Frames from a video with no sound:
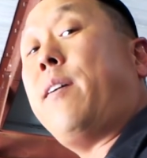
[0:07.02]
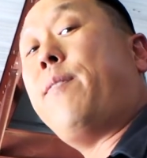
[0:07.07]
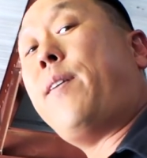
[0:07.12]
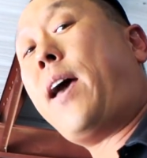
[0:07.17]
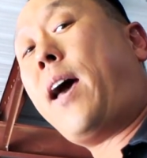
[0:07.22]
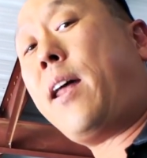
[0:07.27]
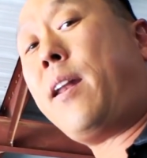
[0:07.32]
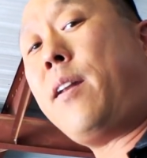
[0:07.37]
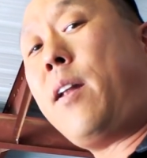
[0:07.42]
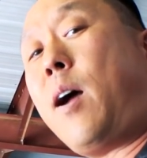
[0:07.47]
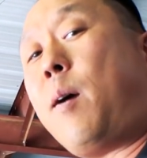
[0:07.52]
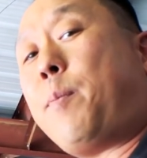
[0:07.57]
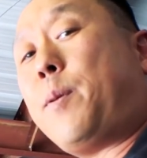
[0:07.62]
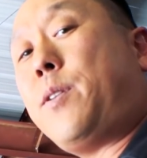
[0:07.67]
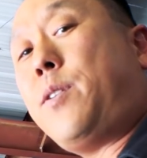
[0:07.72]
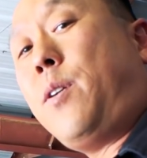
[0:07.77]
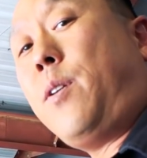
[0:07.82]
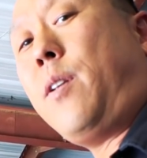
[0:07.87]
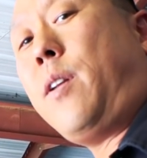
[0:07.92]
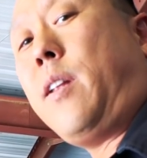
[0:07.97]
have had an
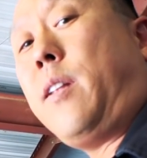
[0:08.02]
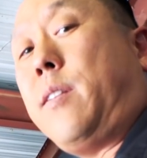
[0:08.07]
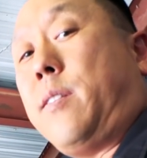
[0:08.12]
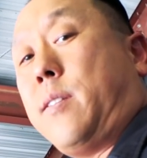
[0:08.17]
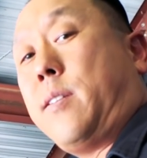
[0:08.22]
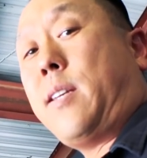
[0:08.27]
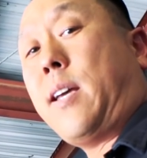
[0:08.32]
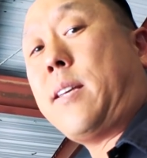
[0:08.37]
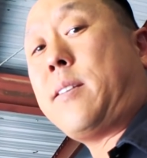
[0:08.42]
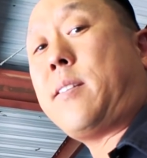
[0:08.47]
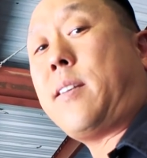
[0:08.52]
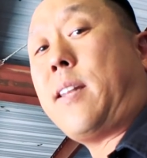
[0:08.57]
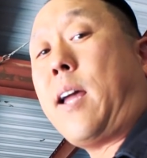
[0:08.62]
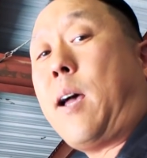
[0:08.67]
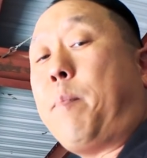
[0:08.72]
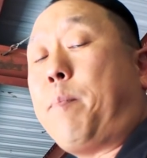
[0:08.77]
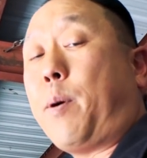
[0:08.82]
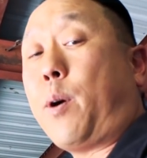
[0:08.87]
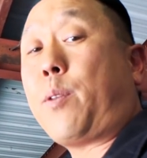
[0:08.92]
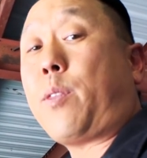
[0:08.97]
opportunity to test it
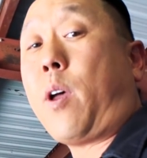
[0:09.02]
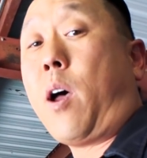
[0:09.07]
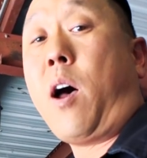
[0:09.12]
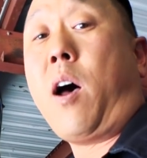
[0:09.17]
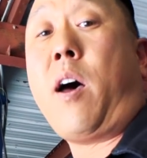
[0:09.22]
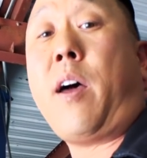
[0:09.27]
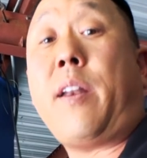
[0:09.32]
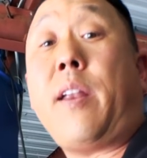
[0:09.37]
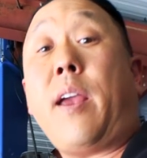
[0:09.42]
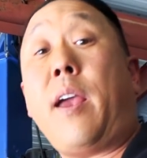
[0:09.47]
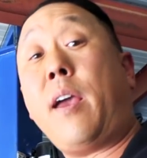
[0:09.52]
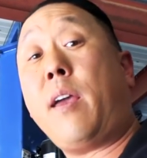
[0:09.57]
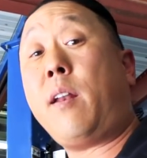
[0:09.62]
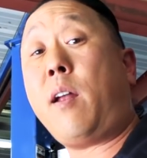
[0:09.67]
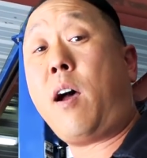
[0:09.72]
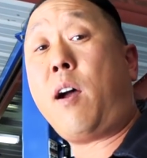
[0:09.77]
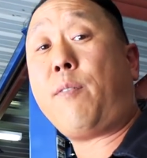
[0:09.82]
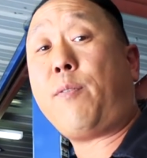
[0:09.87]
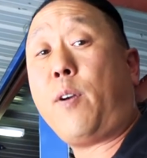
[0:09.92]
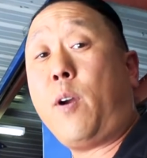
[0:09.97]
out both on and
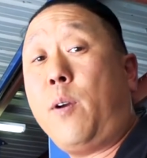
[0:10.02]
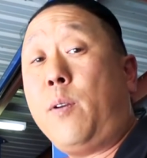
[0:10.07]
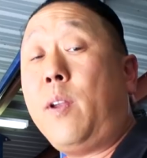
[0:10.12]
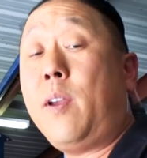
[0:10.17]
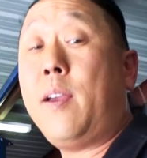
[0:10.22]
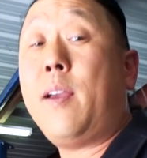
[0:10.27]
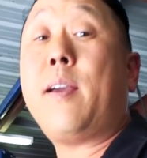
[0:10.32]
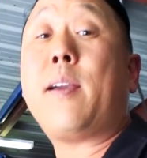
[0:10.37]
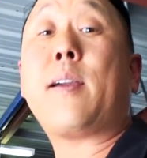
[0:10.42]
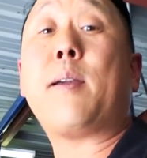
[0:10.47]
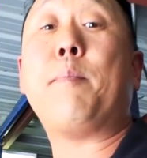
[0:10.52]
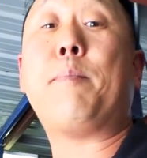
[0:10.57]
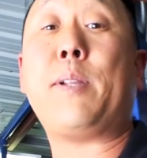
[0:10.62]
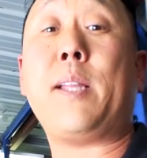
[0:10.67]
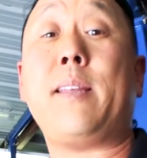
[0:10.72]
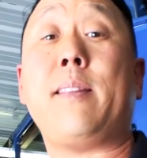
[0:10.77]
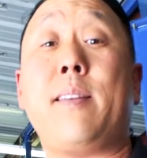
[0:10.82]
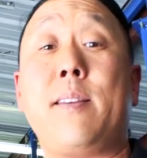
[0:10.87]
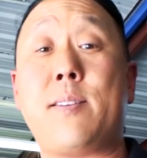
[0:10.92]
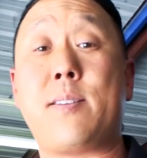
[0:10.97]
off-road,
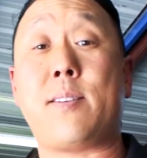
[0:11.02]
completely